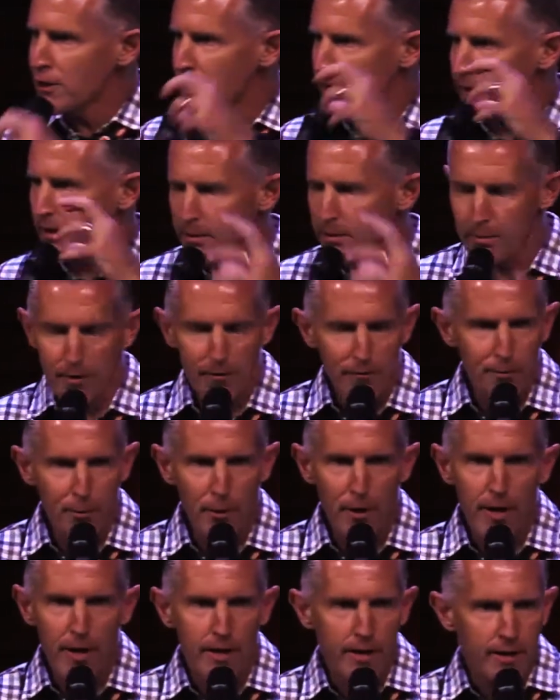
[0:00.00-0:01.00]
and a little bit of
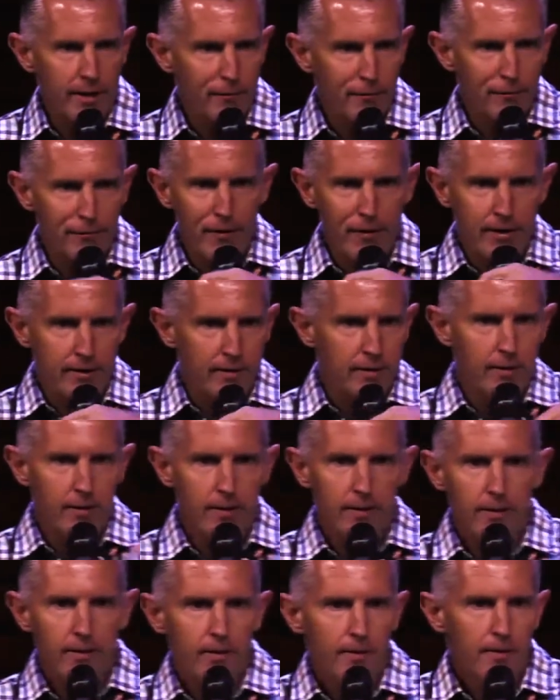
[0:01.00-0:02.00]
bread, he fed
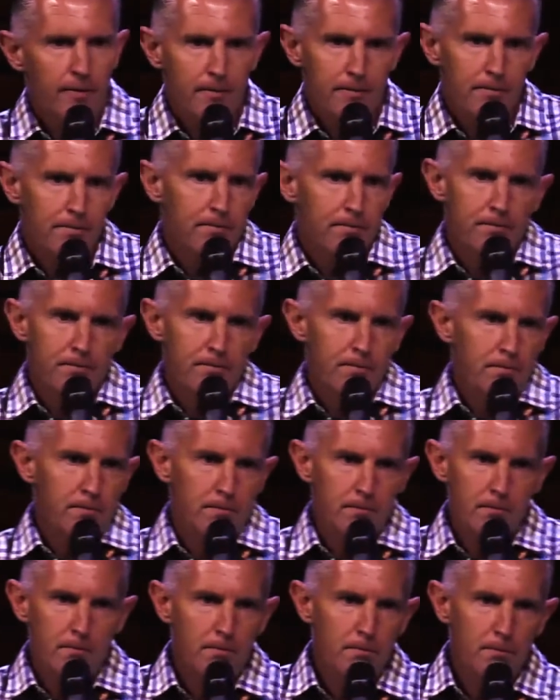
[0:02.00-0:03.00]

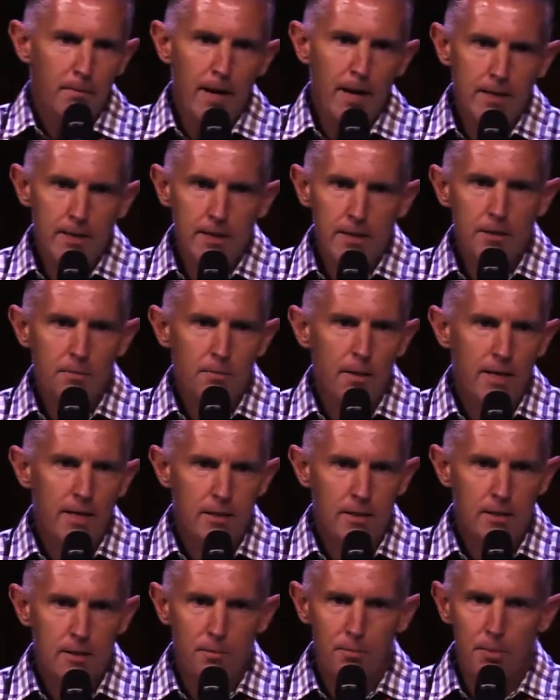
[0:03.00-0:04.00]
masses and
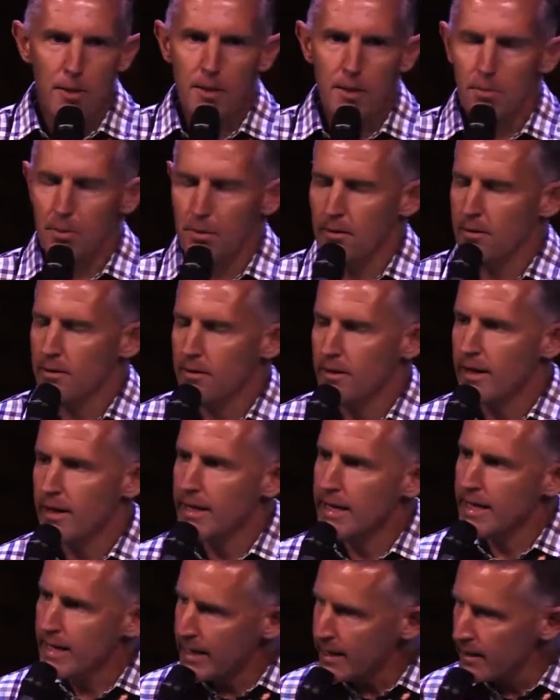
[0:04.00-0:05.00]
masses of people. And he
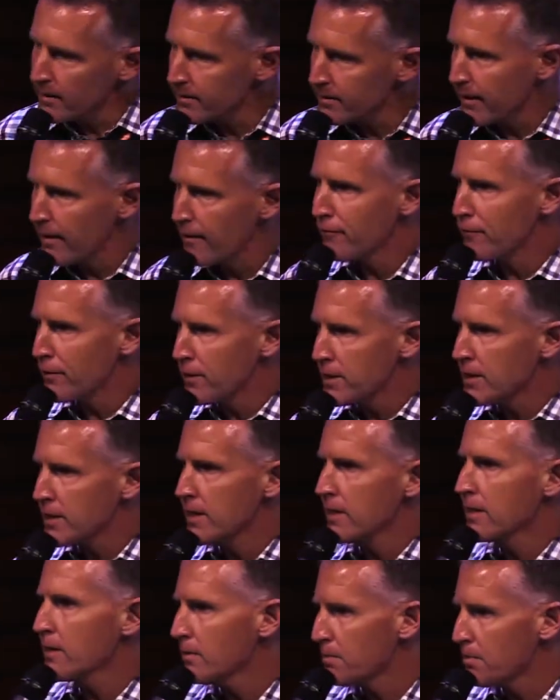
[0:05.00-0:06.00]
healed every
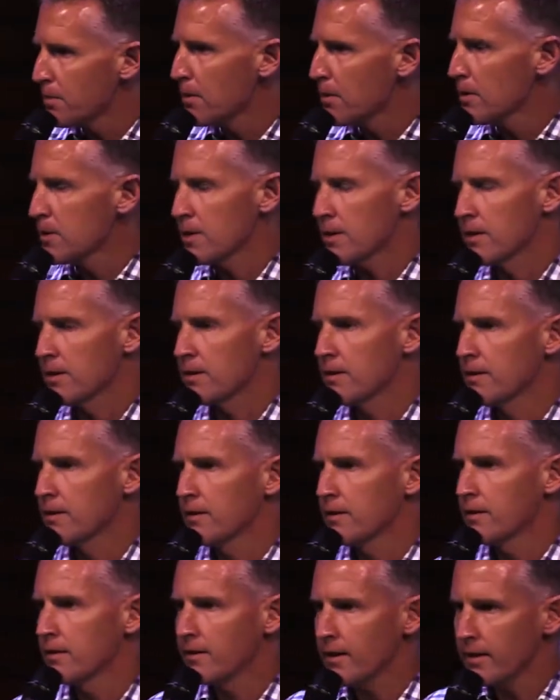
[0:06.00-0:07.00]
single person
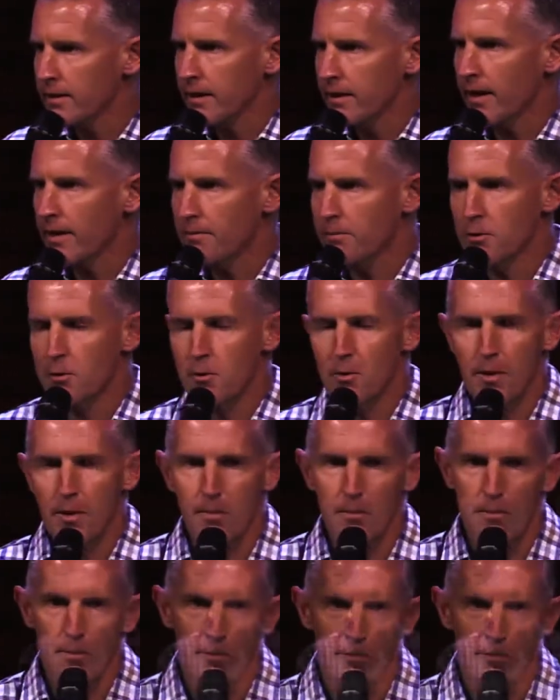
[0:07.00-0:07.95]
that came to him.